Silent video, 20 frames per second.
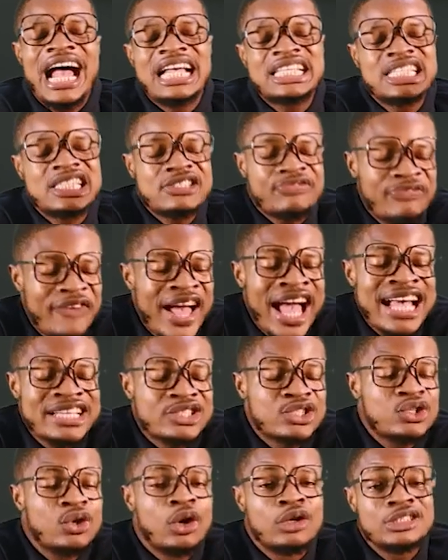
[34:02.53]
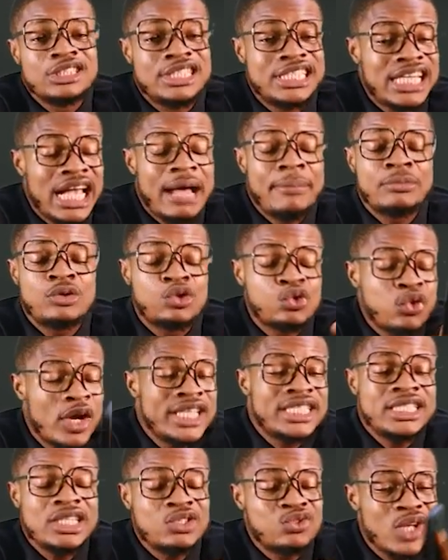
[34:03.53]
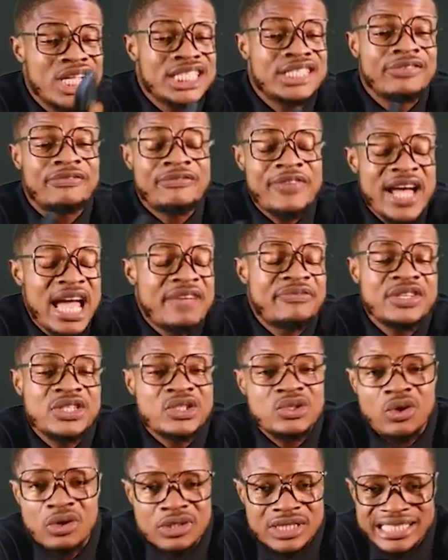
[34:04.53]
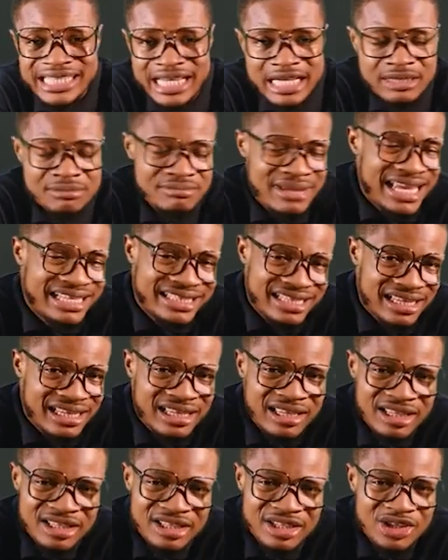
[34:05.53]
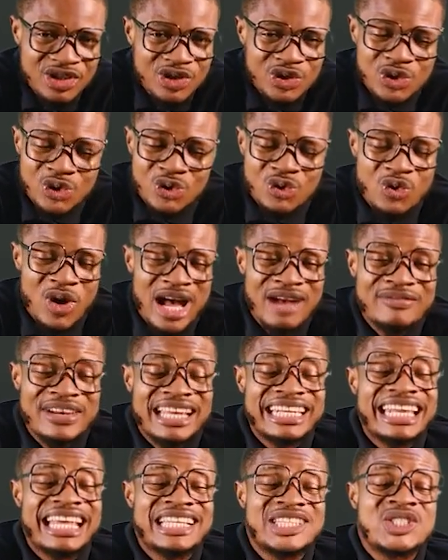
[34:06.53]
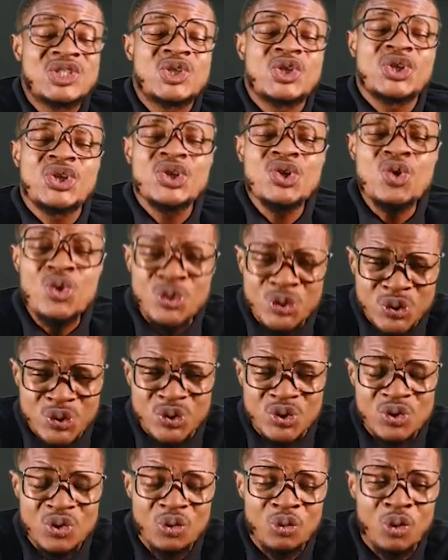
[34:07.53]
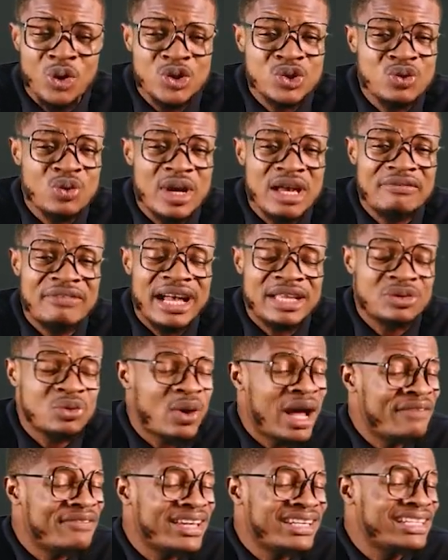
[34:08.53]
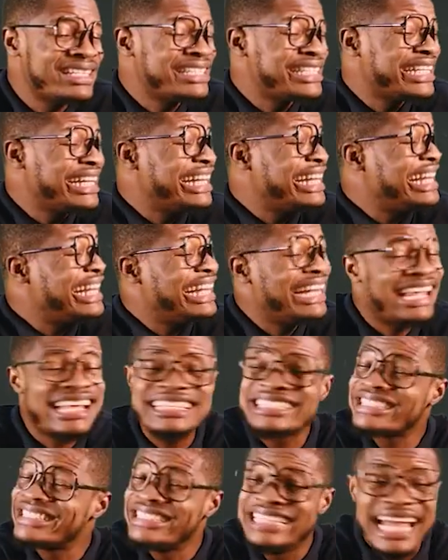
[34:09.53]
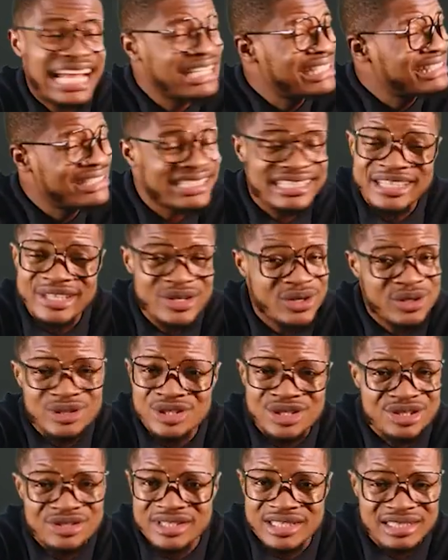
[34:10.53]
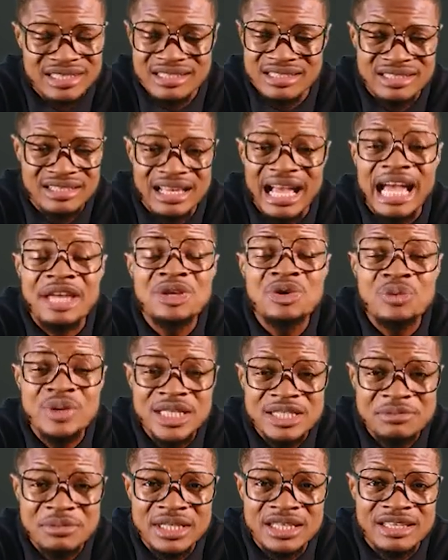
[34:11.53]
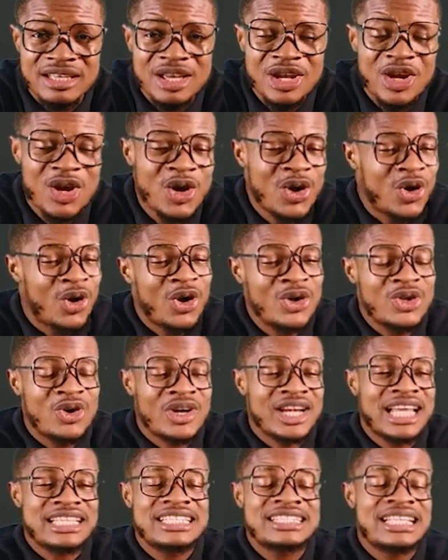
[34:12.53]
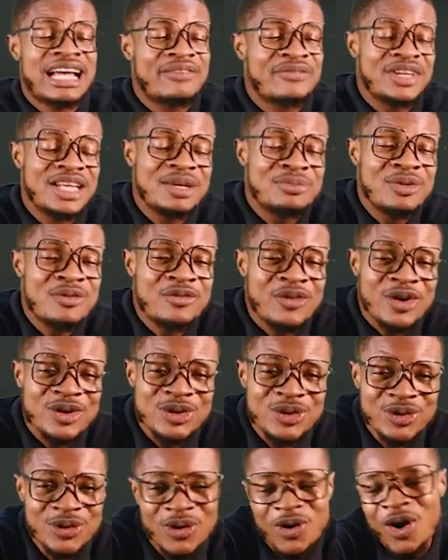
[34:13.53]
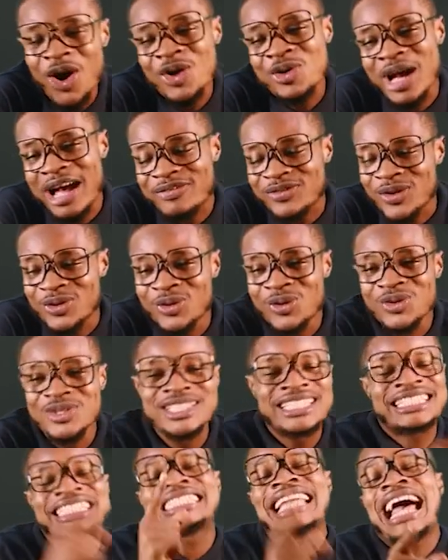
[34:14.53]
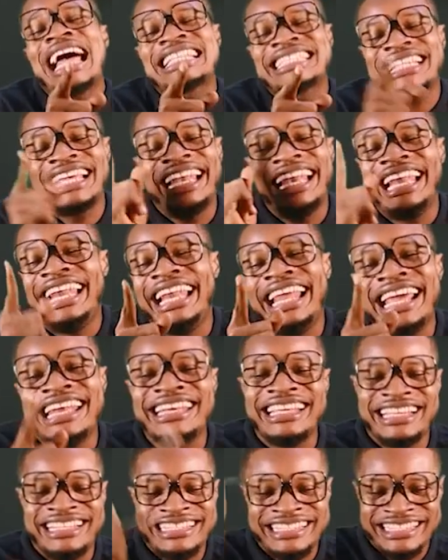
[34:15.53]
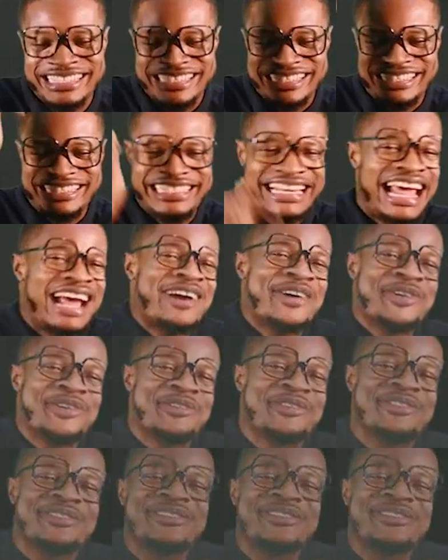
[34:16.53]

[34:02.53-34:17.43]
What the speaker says: as far as your JAMB 2025 is concerned, my dear, you don't have an excuse whatsoever to have anything less than 300. Are you with me? All your classes are available for you. All you have to do, start learning now.